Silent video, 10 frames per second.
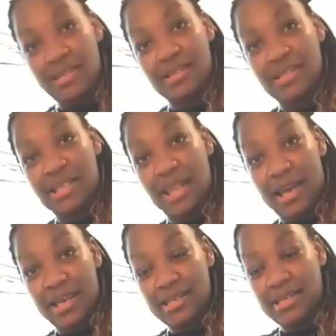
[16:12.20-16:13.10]
little
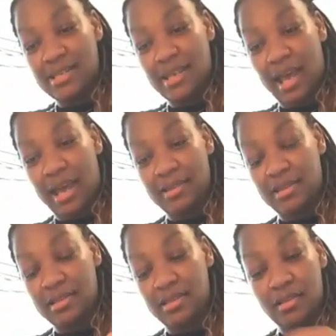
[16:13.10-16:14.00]
slice
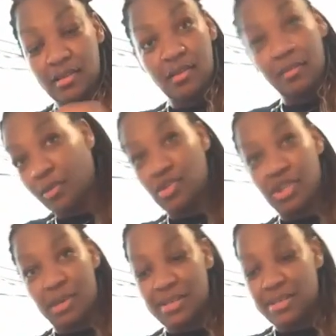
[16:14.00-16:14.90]
and put the
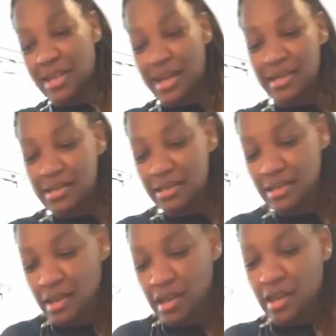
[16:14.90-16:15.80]
jam inside.
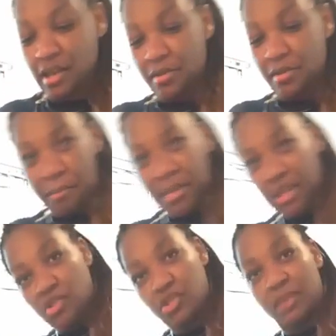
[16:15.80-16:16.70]

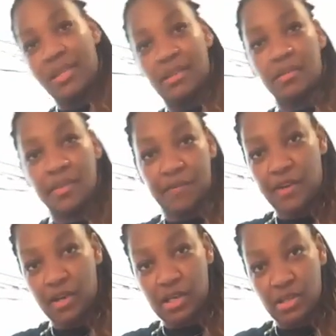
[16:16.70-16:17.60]
Mix your jam a little bit
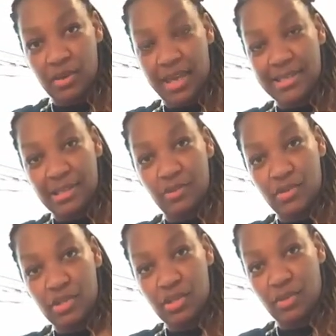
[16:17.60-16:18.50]
first so it gets
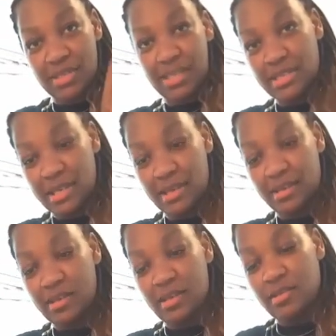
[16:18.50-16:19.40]
looser, so it's easier
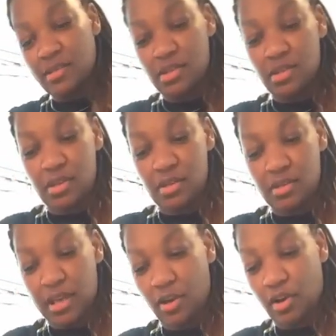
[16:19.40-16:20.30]
to
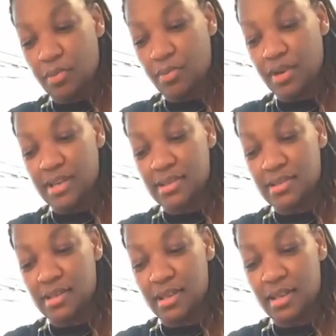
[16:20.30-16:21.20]
incorporate
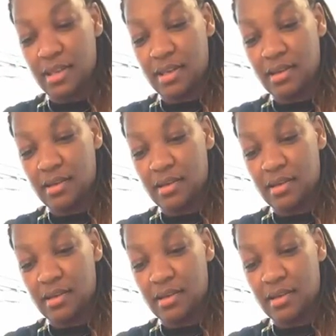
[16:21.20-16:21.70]
into the